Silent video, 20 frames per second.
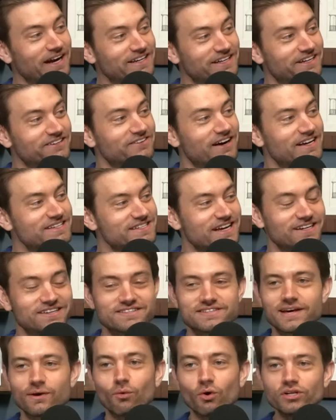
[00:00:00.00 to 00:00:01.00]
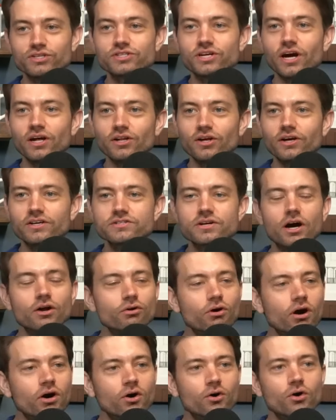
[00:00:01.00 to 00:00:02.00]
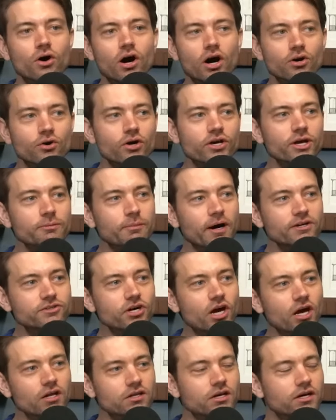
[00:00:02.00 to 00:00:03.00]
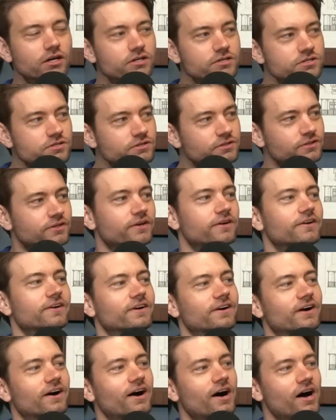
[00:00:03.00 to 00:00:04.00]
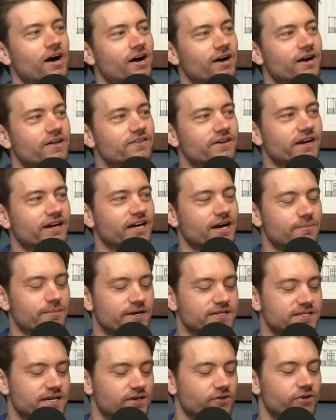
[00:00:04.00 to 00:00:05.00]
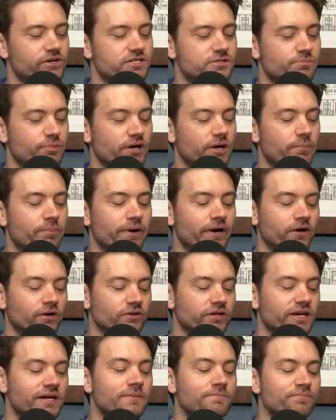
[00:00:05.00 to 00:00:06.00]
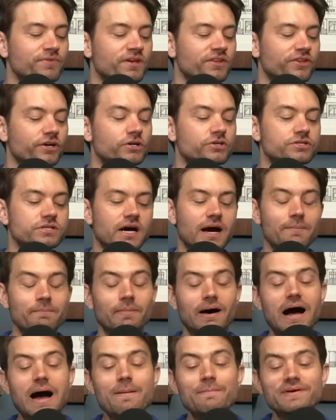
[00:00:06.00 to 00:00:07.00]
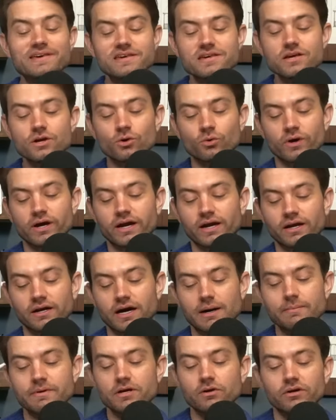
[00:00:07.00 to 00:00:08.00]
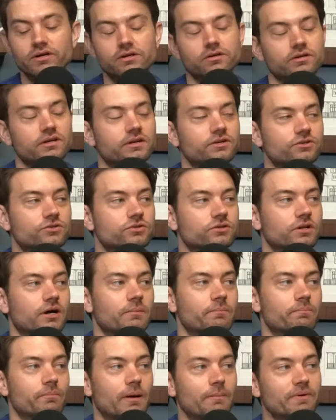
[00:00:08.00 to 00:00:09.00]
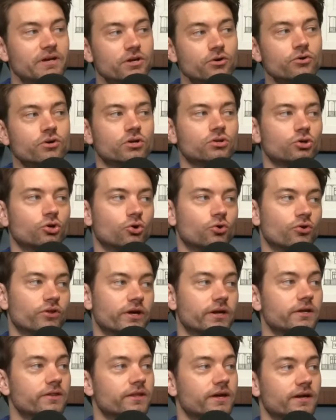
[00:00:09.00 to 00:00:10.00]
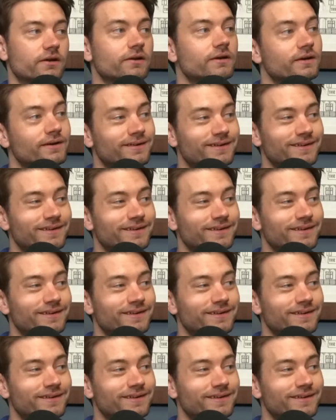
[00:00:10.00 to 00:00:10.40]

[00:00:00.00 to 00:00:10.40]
what I did. I had to say, what's day list? How do I get my day list? And then I got my day list. But apparently there's I'm hearing a little that